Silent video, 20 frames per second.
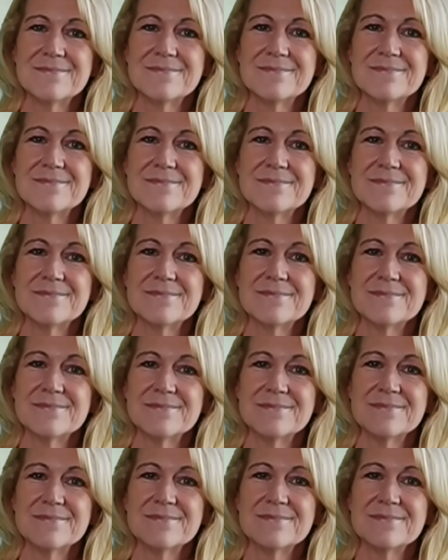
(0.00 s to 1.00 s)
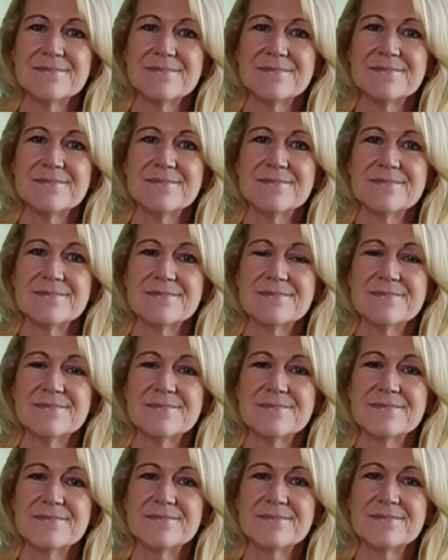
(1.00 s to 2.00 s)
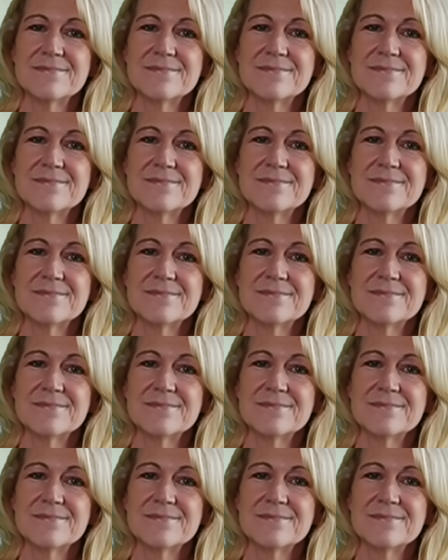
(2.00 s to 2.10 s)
No words are spoken by the person on screen.